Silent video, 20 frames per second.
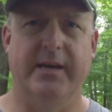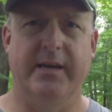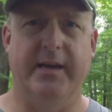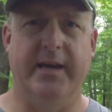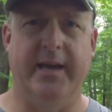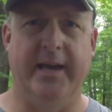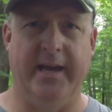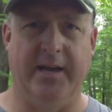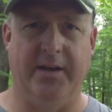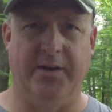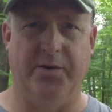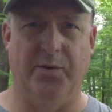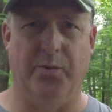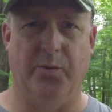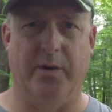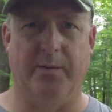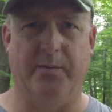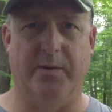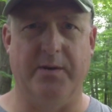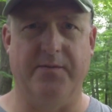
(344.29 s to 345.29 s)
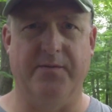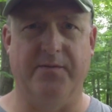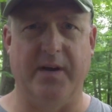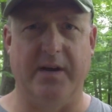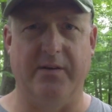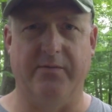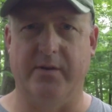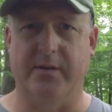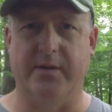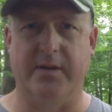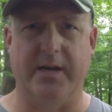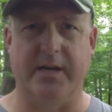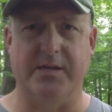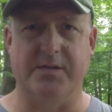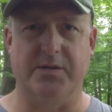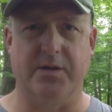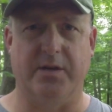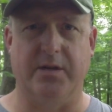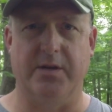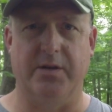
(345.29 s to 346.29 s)
you can't do one of my favorite
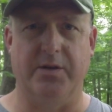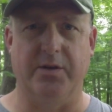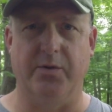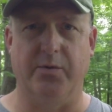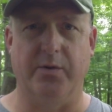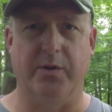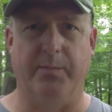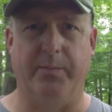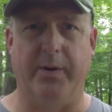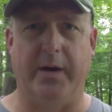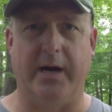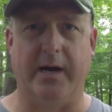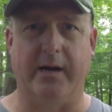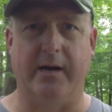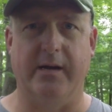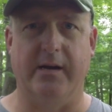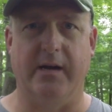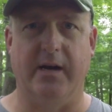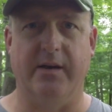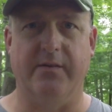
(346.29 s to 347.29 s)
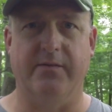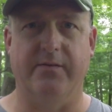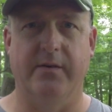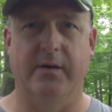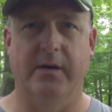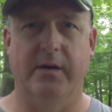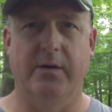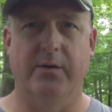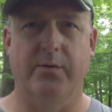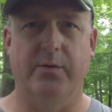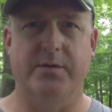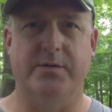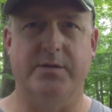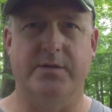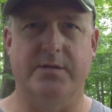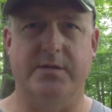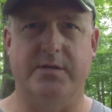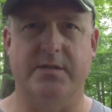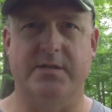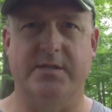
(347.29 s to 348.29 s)
things you can do with a pocket knife, which
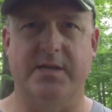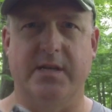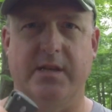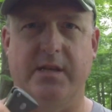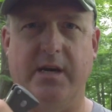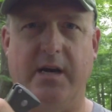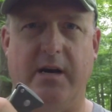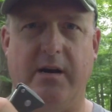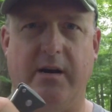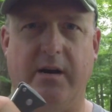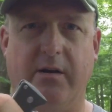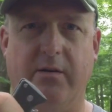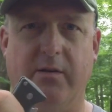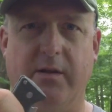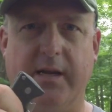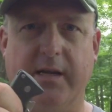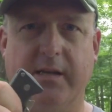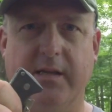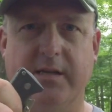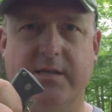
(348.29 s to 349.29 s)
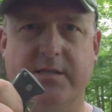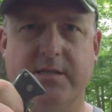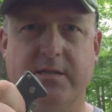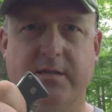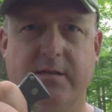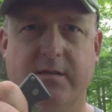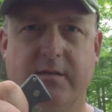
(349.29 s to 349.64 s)
is to sit there and go like this.